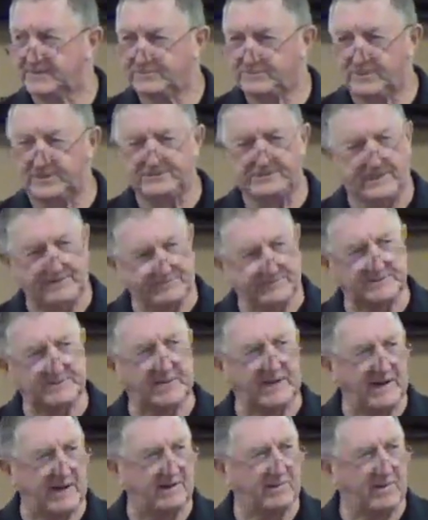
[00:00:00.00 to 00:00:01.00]
It's even
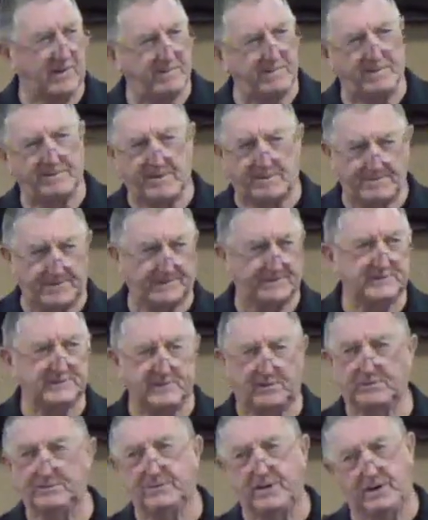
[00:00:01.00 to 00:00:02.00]
today, well, but, but, you,
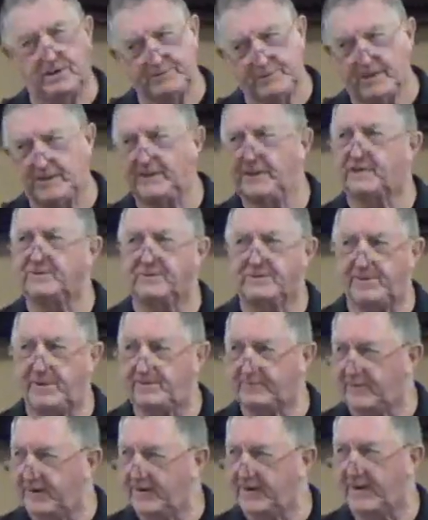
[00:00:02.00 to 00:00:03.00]
oh no, you need to
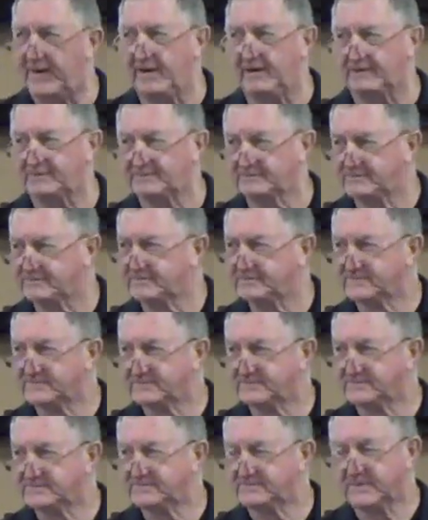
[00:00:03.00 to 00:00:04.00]
repent right
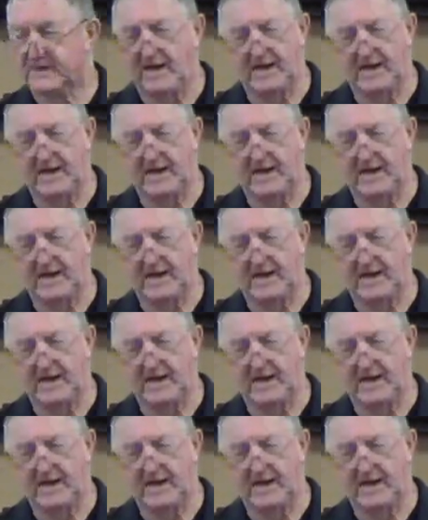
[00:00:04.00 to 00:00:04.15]
now.